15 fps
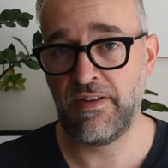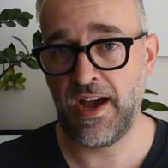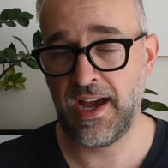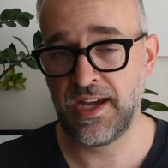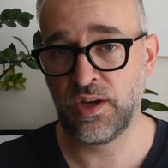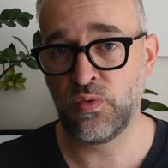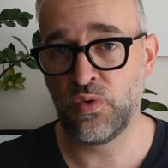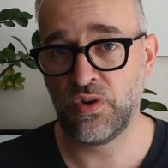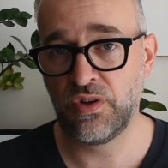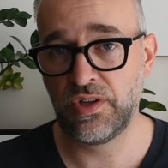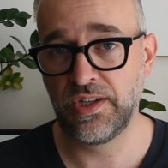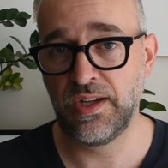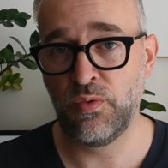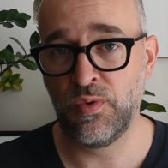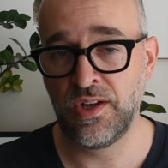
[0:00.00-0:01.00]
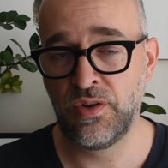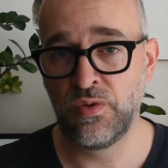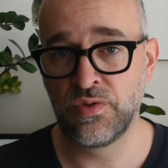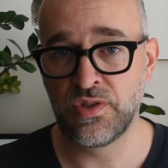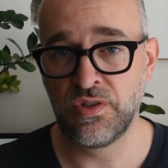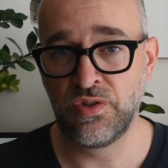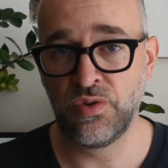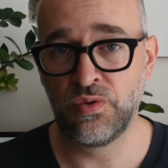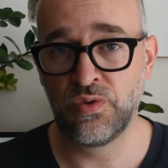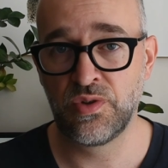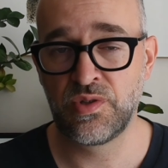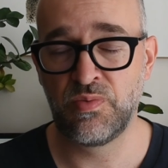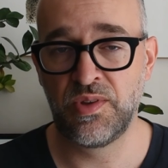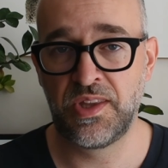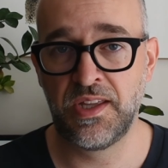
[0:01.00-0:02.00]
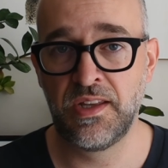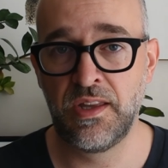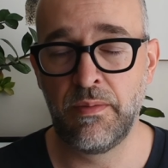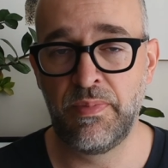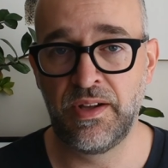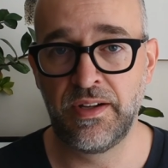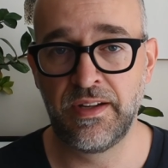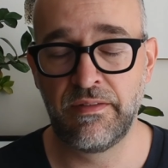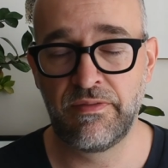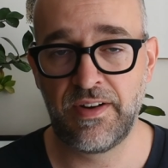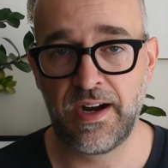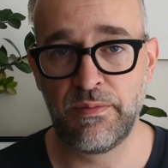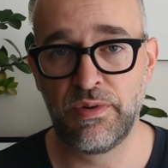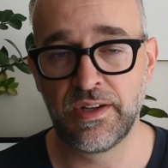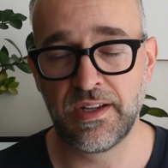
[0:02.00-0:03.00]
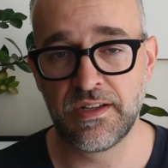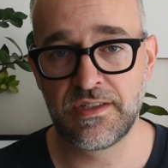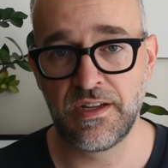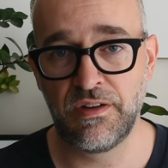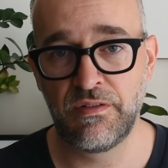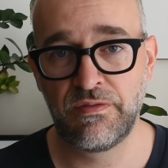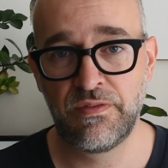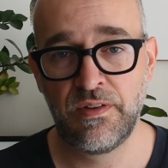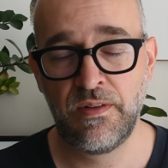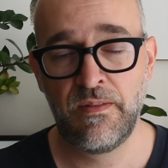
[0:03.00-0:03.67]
high quality windows and doors within the building fabric itself.